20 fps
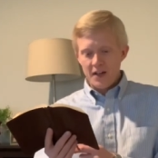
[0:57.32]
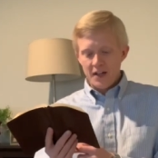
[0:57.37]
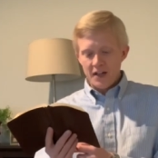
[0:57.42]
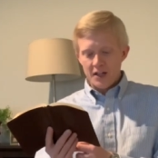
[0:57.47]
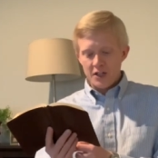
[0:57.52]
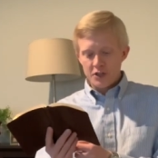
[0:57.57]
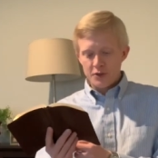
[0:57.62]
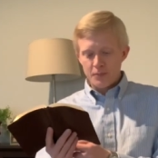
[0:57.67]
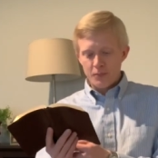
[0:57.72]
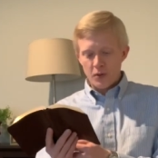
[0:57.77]

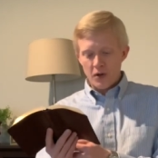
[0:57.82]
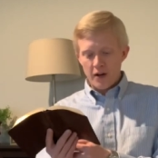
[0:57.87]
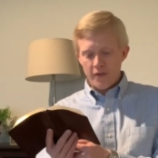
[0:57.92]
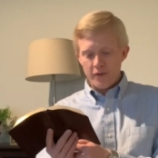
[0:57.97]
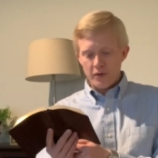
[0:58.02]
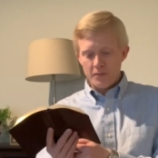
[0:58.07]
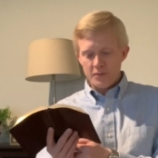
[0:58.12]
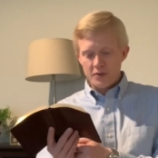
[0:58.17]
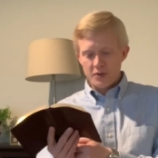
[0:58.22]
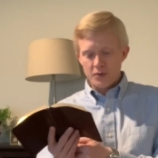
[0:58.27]
Here's
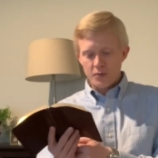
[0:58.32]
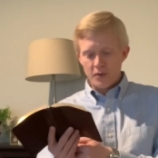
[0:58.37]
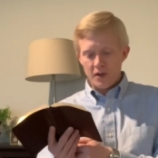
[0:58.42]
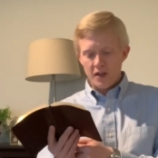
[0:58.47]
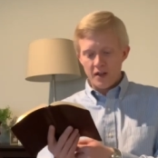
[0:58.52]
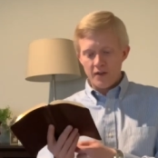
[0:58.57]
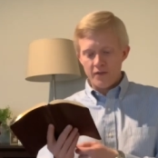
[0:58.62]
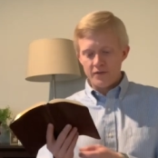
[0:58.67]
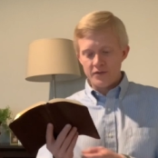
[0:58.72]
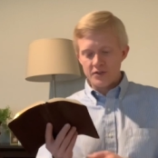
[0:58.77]
Proverbs
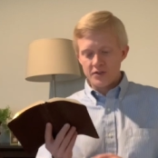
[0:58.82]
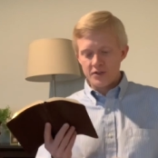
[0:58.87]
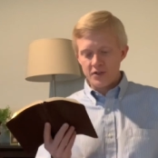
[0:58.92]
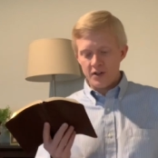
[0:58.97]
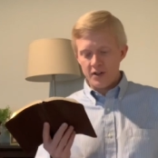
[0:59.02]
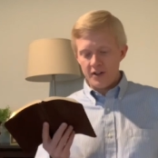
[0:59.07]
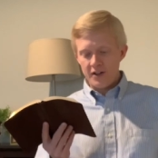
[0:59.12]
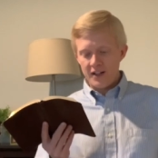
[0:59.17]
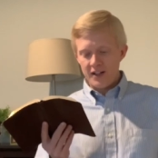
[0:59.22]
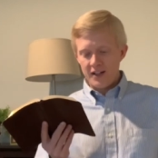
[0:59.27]
12,
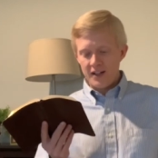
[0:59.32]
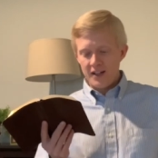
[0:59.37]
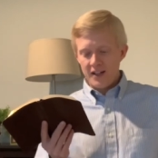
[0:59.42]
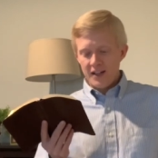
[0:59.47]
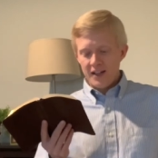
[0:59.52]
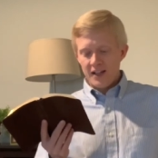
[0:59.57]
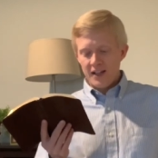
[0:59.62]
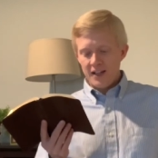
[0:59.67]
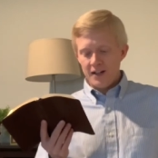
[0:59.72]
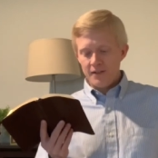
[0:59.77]
starting
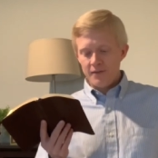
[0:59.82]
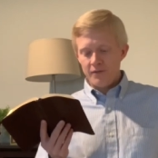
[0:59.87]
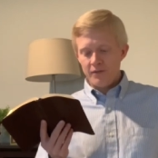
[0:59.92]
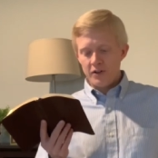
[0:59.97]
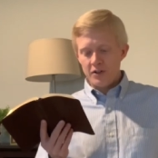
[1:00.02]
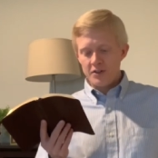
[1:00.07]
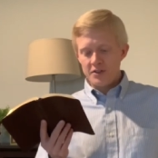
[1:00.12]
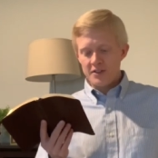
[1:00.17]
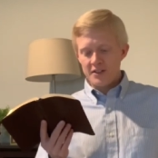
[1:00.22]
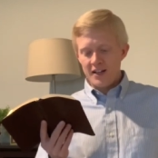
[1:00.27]
in
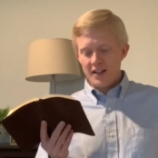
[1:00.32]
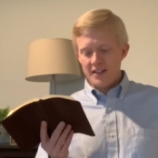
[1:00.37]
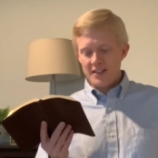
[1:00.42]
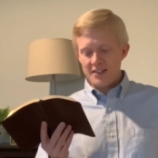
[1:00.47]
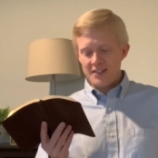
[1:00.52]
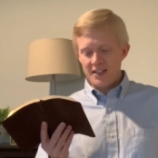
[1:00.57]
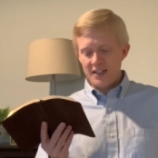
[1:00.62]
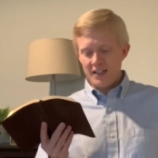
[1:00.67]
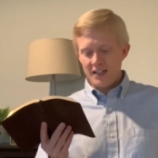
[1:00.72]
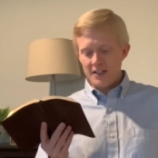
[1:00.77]
verse
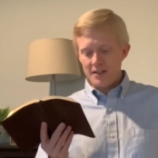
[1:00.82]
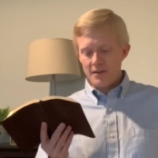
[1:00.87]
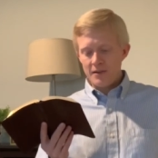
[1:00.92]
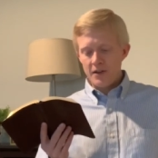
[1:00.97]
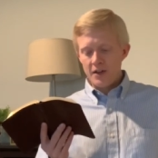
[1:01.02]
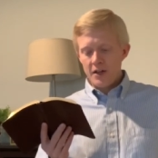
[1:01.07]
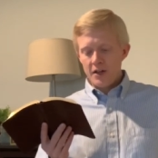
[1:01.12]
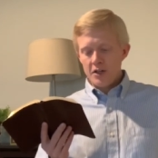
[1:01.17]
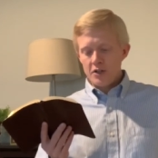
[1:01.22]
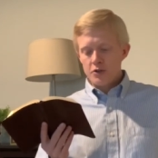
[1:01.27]
19.
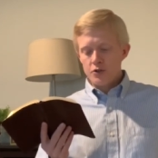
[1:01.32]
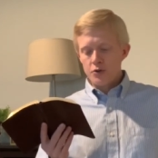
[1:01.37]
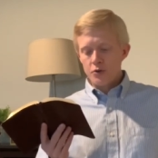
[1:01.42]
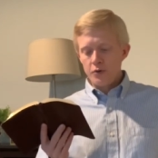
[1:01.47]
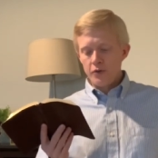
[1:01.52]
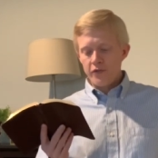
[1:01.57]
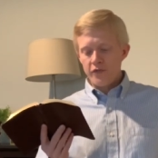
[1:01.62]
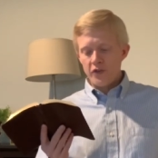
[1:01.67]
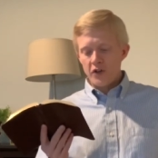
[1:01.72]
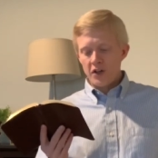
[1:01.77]

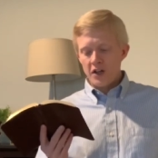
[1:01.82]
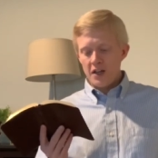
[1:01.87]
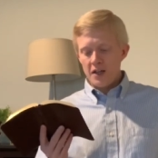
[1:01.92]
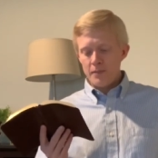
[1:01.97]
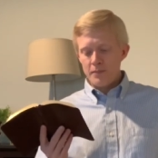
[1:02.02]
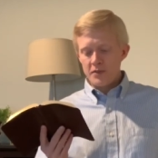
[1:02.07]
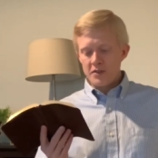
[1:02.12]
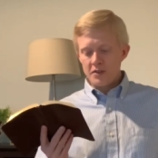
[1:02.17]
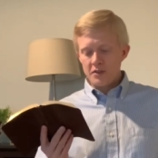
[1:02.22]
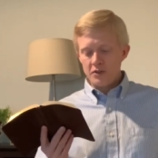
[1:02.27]
Truthful
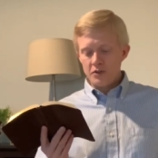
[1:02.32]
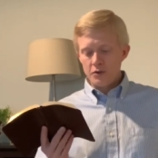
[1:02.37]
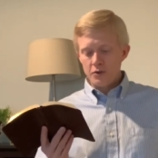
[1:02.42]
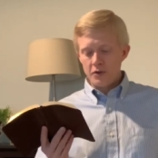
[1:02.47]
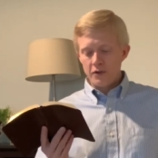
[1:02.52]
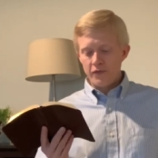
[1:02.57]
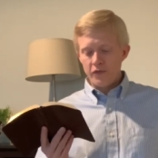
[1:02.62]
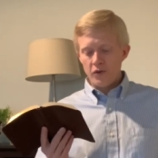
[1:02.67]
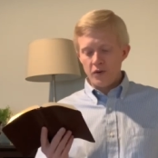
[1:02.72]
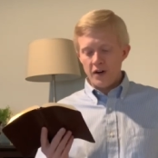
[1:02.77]
lips
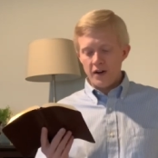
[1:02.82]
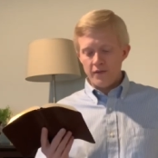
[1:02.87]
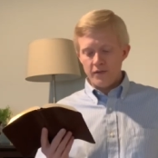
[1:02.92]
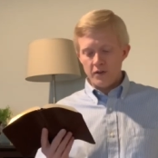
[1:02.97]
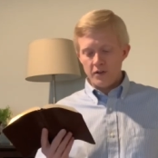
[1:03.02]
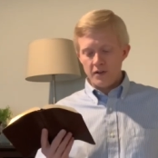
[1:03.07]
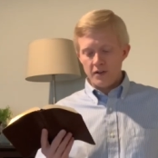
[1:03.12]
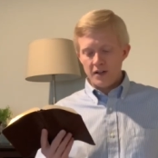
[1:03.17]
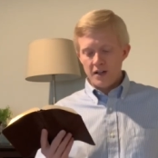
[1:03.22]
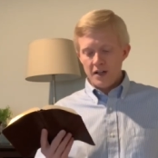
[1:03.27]
endure
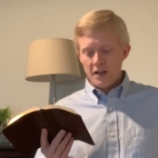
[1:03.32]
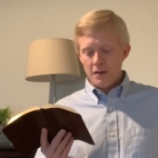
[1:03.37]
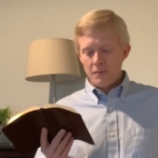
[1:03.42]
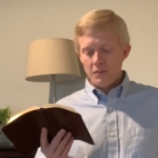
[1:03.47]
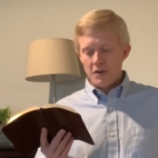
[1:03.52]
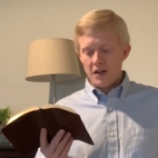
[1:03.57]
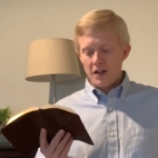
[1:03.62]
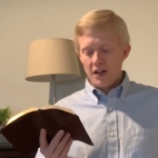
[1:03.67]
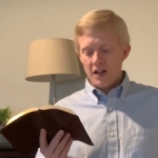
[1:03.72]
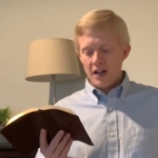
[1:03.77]
forever, but a